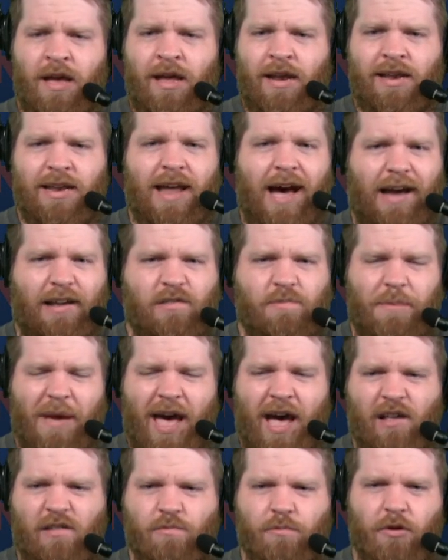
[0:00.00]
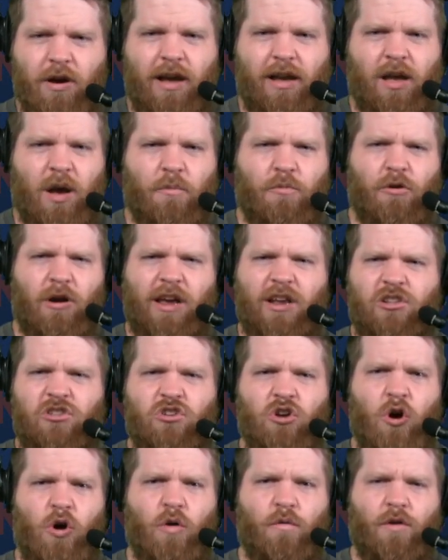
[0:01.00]
Nice pass breakup where he
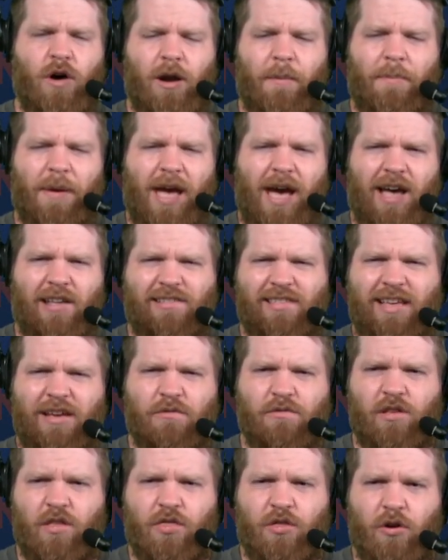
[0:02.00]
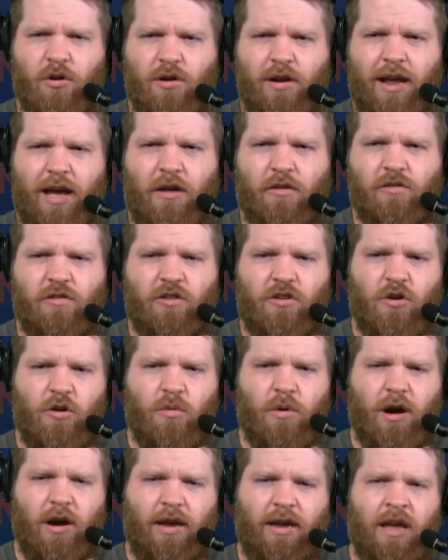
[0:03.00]
dove on a pass. I think it was a 3rd down, too,
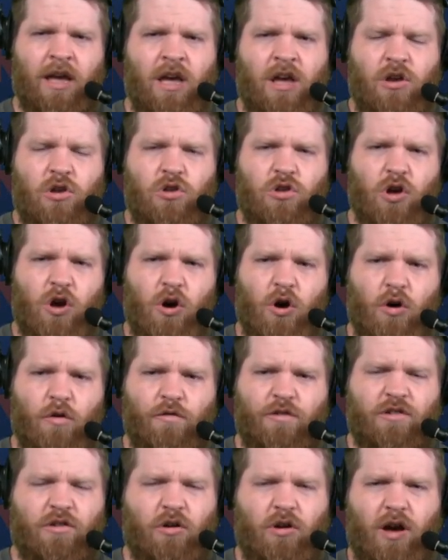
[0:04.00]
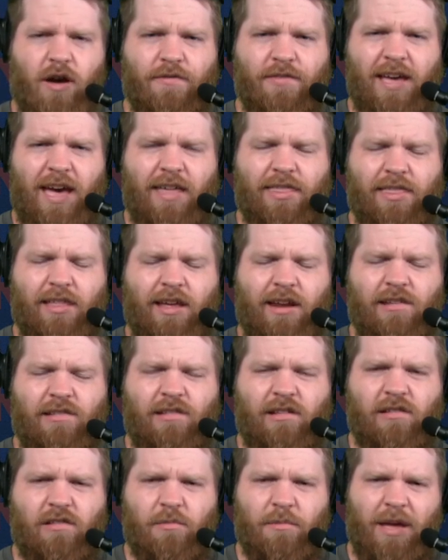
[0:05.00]
where he dove, showed off the
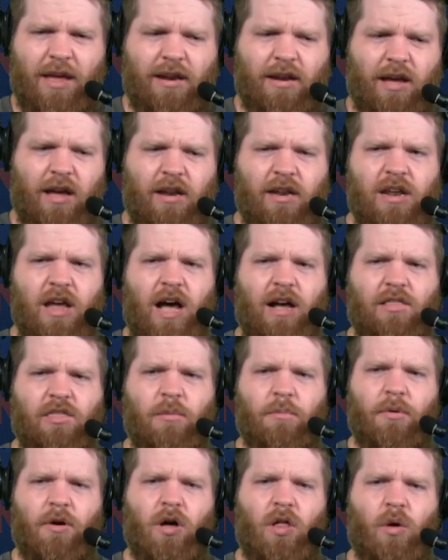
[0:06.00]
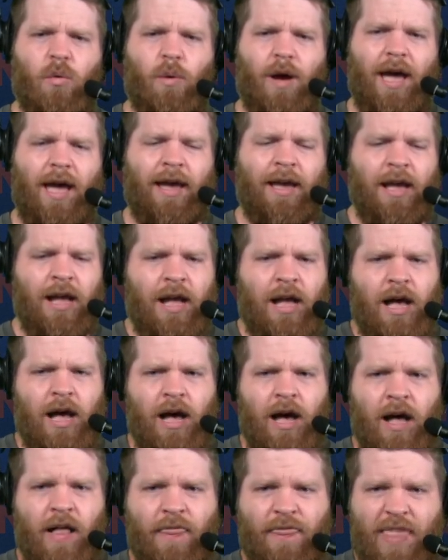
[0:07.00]
athleticism, and knocked the ball away.
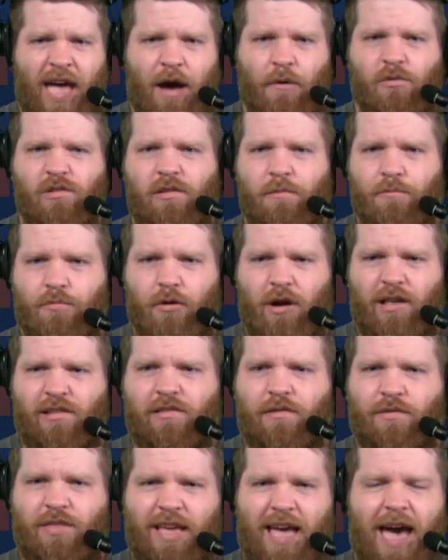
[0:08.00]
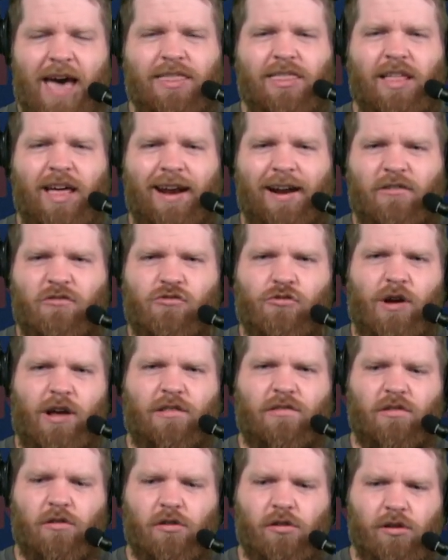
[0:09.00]
That was impressive. The athletic
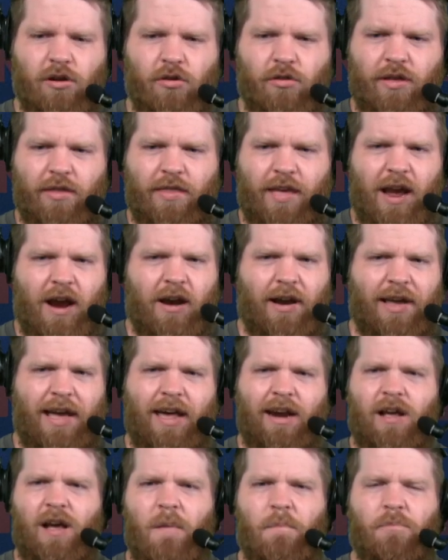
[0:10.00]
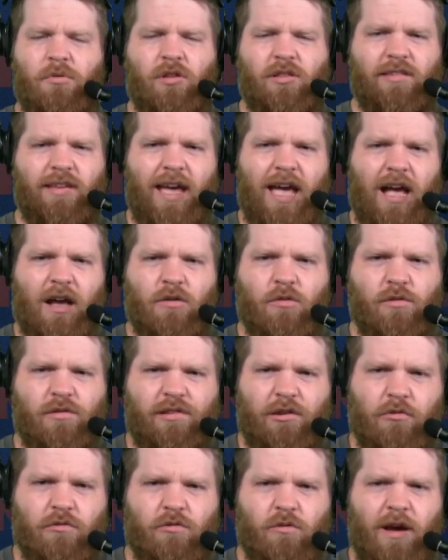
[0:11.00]
traits are clearly there. He had a couple of tackles.
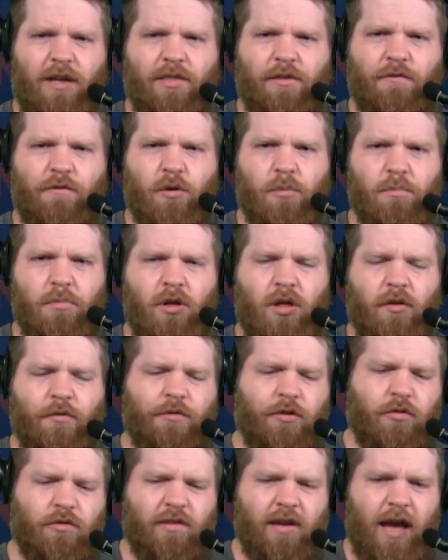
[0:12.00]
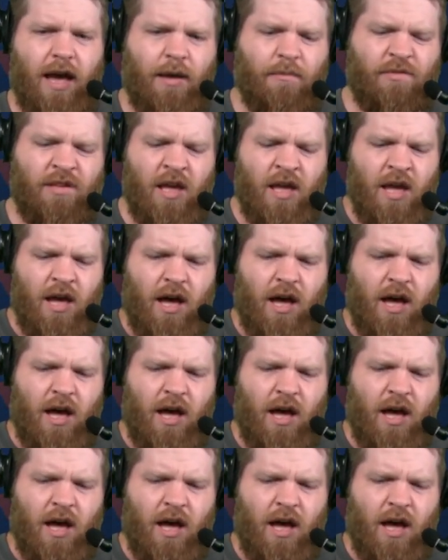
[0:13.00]
He was around the football a few times.